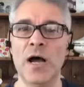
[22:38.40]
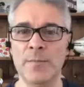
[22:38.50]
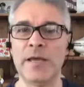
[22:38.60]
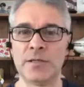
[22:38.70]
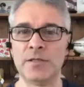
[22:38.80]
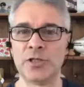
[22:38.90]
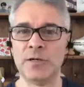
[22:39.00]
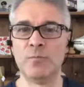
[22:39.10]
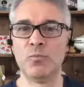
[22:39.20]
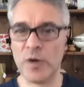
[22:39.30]
make the
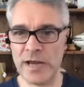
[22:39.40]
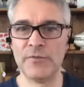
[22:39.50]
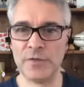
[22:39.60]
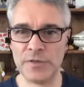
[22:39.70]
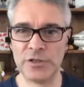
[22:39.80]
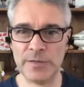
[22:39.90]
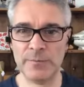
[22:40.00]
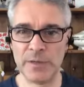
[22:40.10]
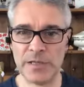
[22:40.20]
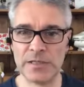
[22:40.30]
jump whatever the jump
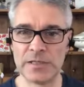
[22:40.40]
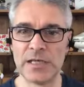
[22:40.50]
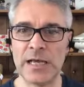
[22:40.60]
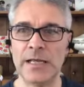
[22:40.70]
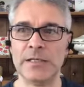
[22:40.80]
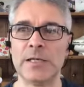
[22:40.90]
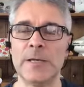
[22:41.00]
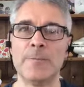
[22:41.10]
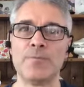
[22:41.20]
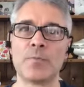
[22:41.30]
is mm. and
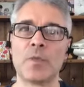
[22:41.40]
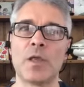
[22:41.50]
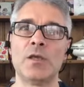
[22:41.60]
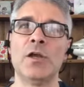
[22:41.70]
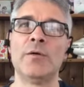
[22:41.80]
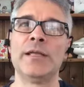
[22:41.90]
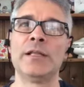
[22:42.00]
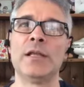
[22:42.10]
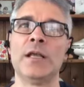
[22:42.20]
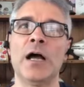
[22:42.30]
you know
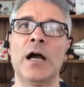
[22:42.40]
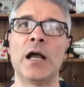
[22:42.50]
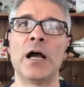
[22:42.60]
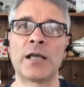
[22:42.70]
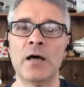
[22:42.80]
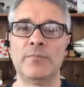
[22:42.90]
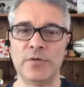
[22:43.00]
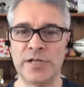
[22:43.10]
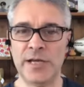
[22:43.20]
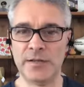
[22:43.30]
it I, I, can't
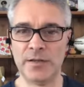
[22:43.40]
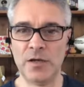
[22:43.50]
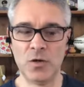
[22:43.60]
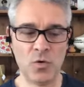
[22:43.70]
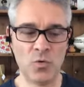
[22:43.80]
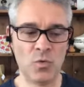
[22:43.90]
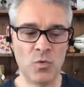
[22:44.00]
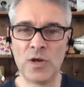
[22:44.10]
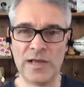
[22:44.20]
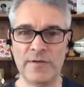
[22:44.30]
pretend that
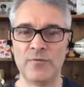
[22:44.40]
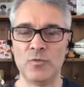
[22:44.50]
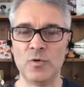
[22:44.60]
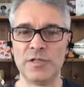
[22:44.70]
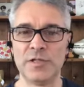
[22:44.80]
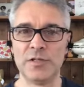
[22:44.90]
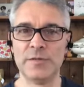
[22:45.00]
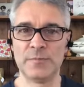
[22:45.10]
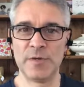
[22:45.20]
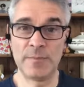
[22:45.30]
all i've ever wanted to do
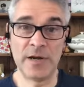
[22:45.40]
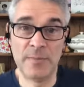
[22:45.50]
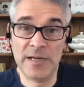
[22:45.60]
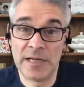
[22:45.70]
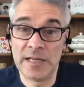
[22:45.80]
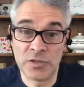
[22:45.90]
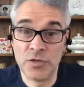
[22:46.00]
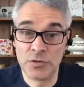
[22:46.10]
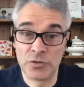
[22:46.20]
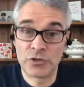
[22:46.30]
is be a paramedic that's
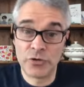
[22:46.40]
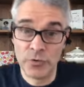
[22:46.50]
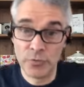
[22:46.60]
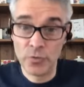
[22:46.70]
not mm. true